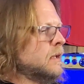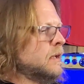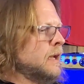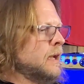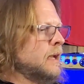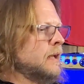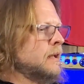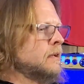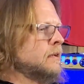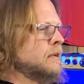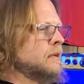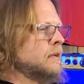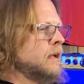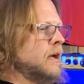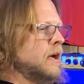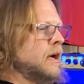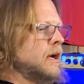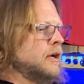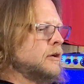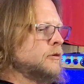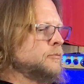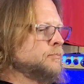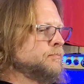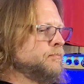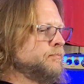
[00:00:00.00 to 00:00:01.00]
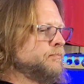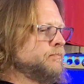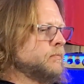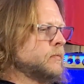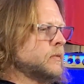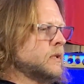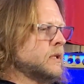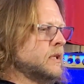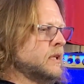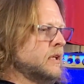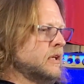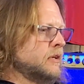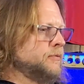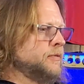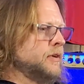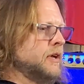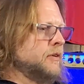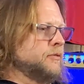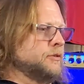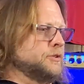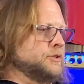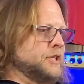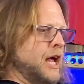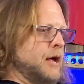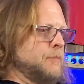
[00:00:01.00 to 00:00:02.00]
And I think if you
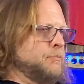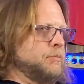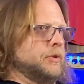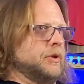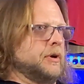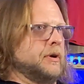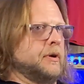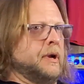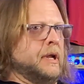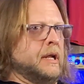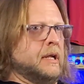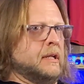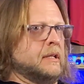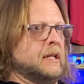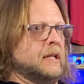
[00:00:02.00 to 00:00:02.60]
ever stop learning,